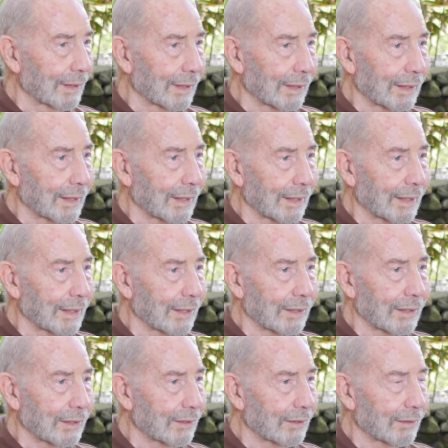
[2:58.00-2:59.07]

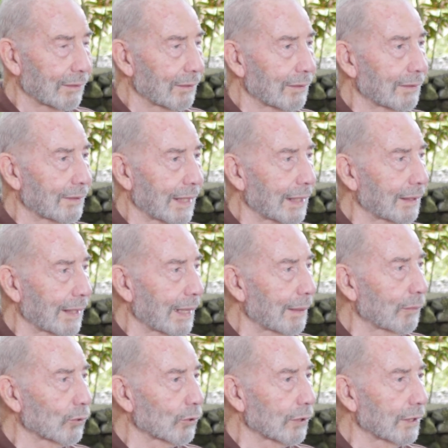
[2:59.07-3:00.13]
he stayed there
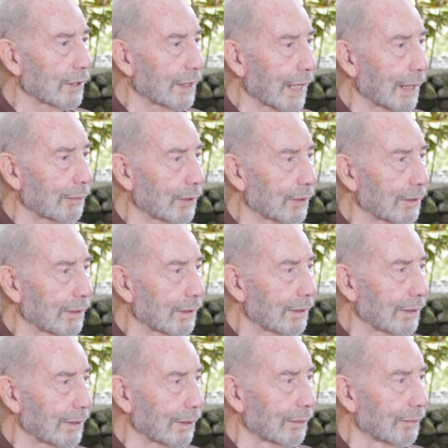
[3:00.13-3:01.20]
most of the time, and
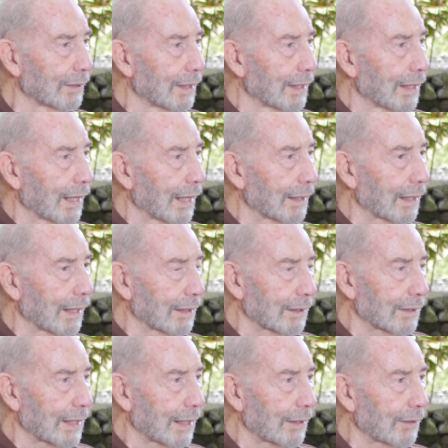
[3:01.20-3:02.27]
and said,